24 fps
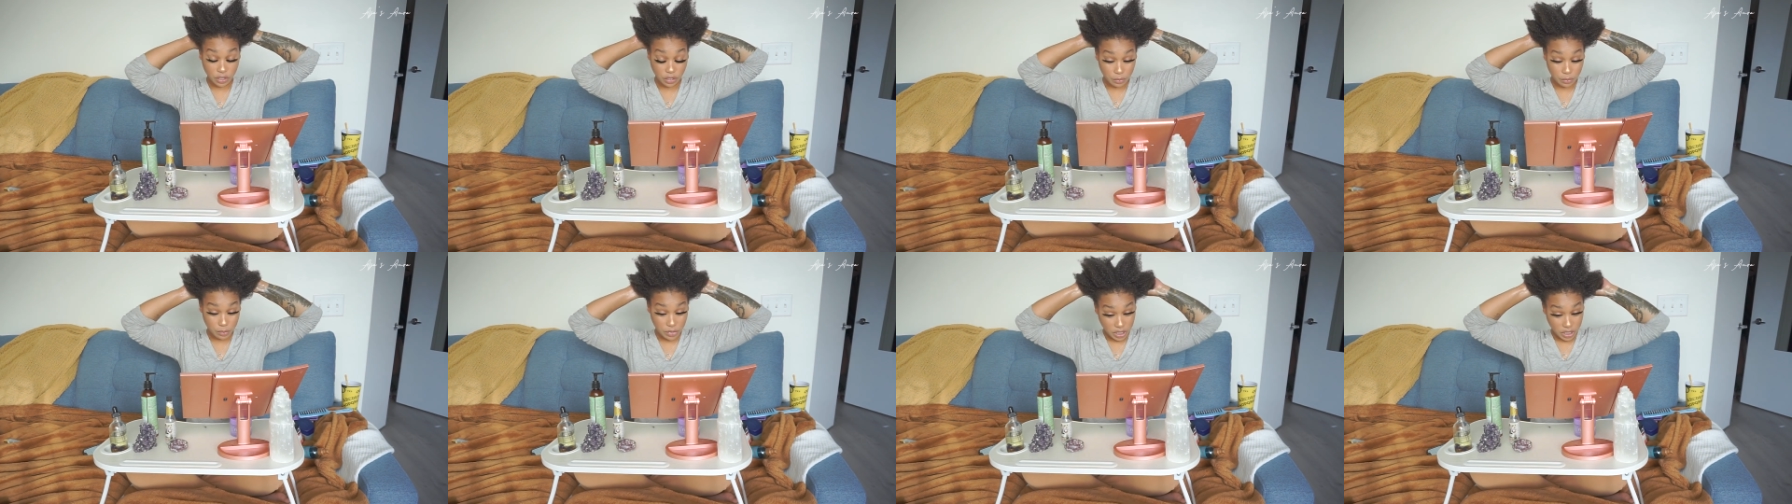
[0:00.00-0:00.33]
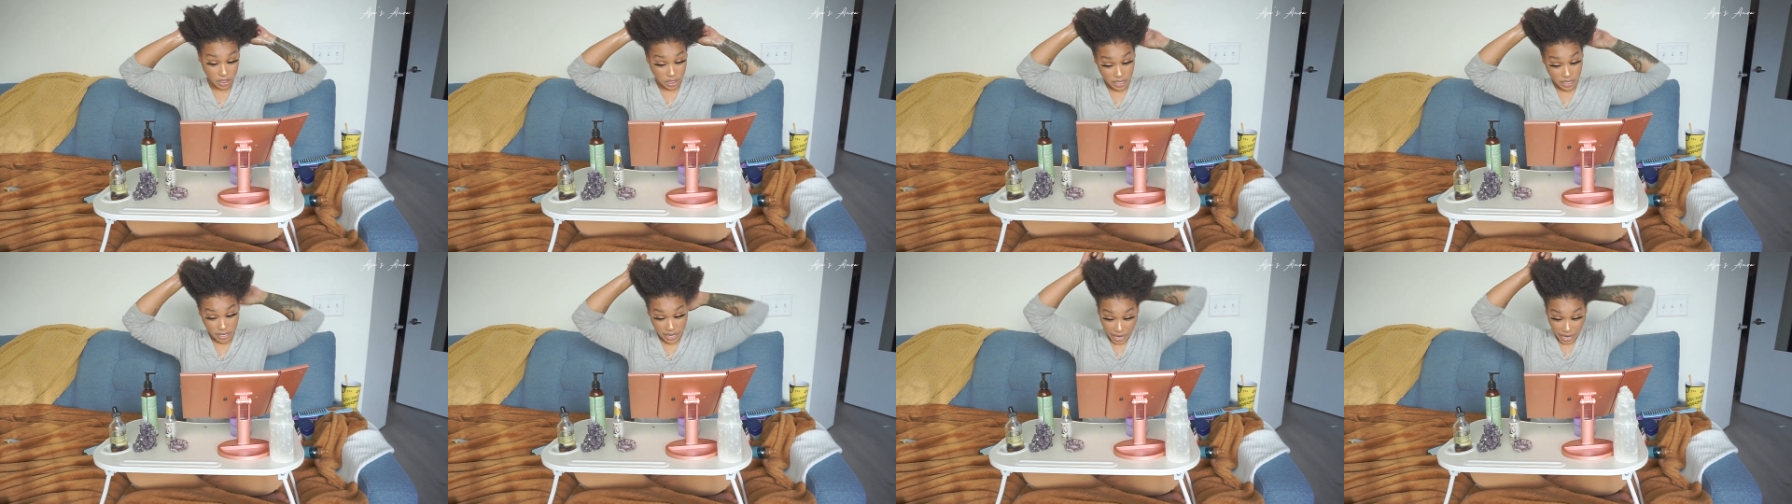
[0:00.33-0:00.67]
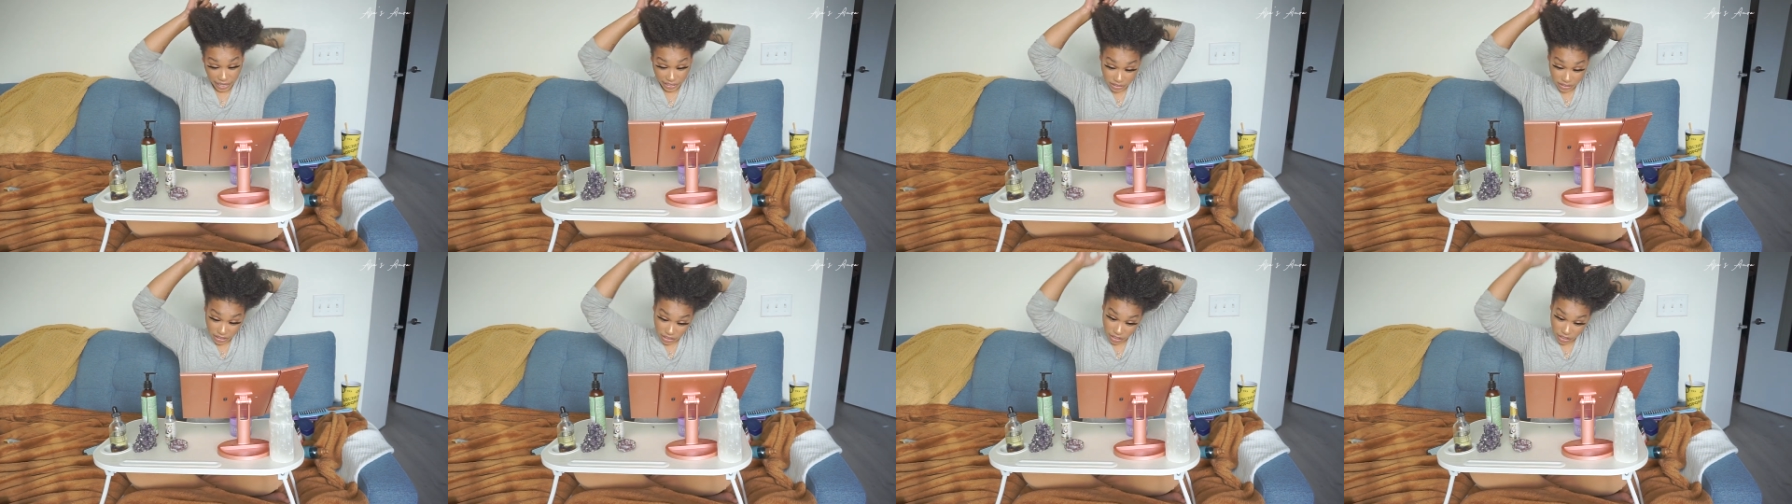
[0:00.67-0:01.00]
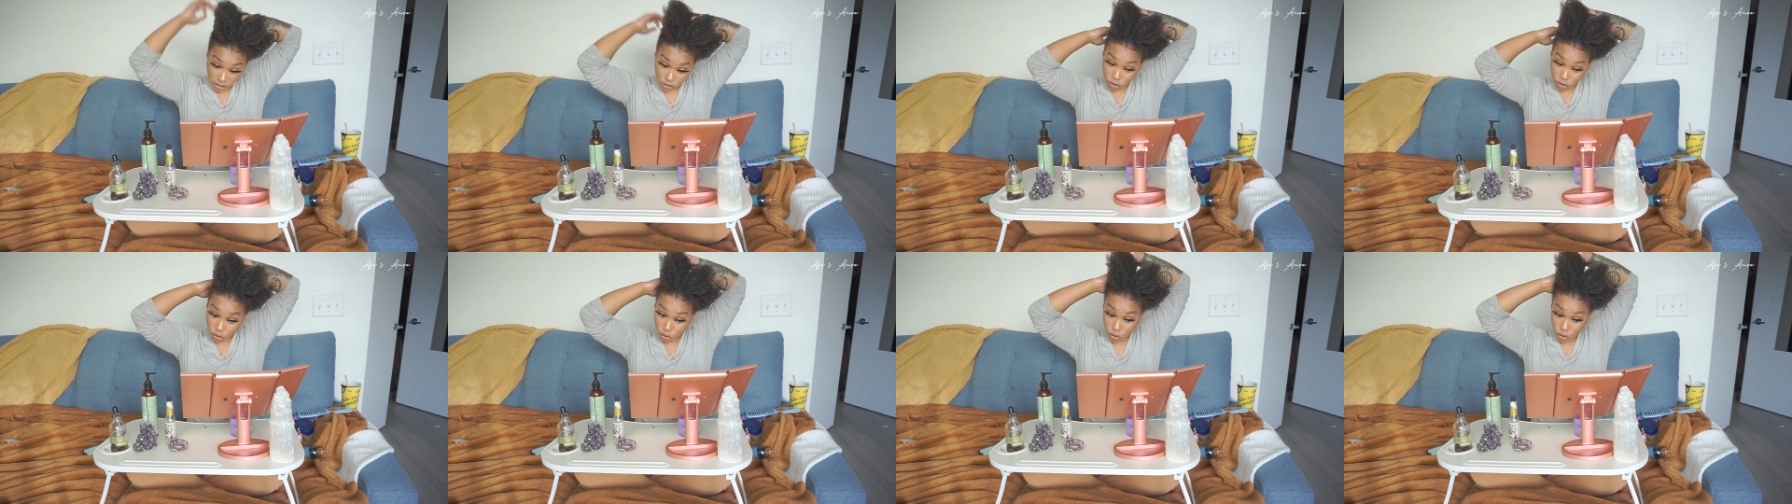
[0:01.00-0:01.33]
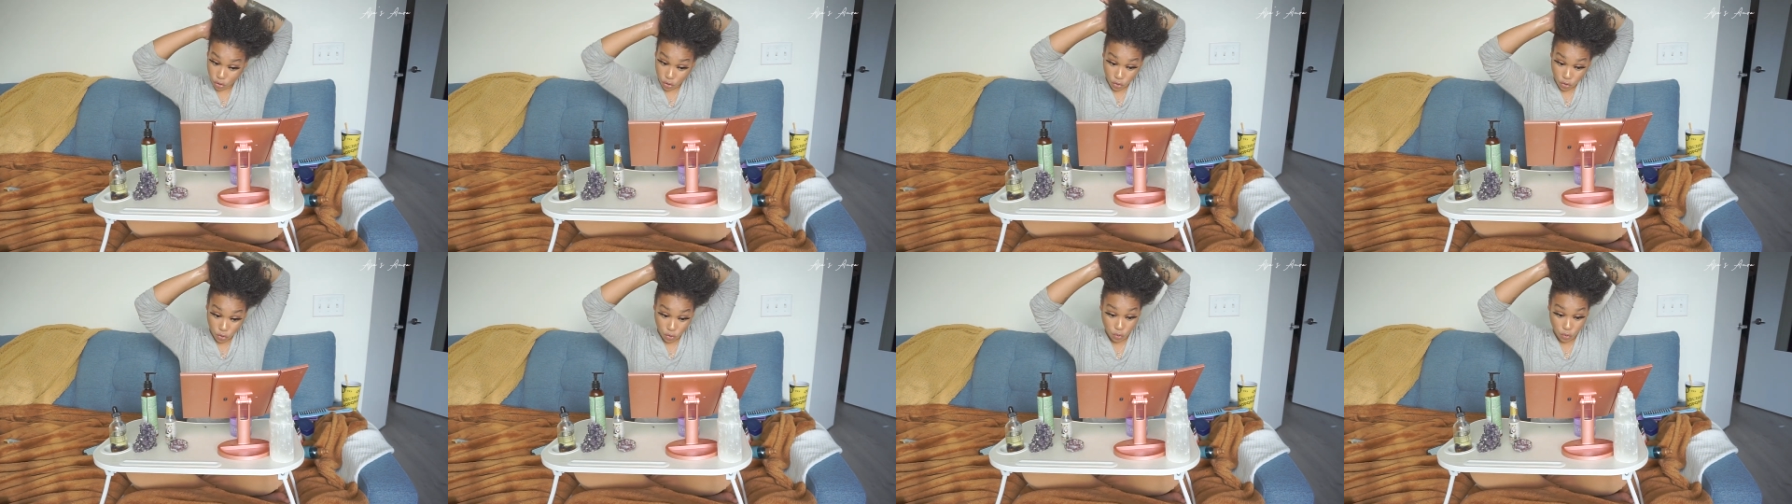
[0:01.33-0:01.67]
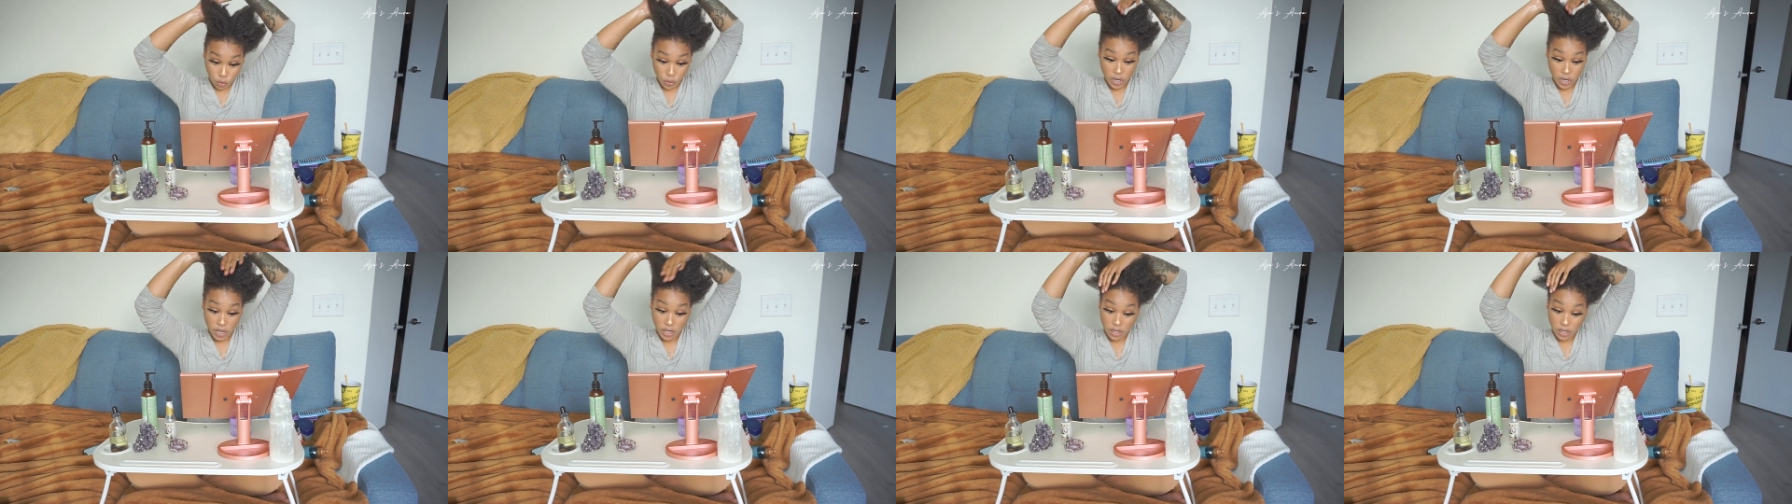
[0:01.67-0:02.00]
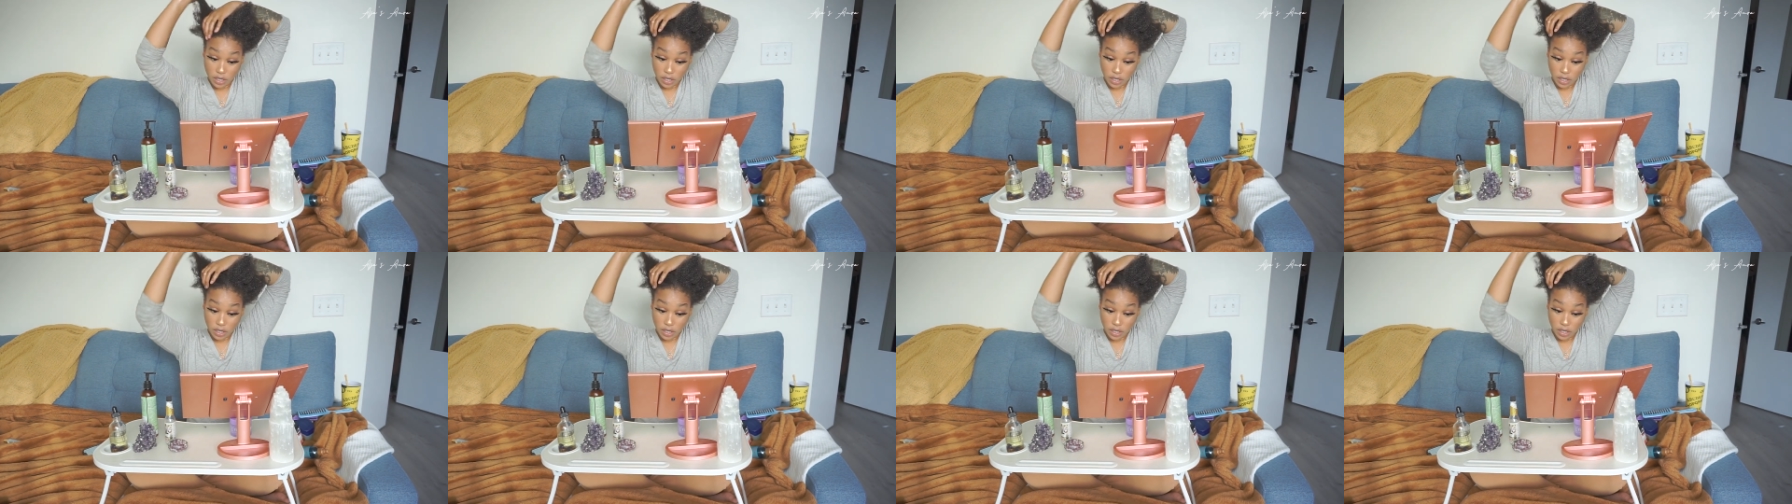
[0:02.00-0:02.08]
you be connected to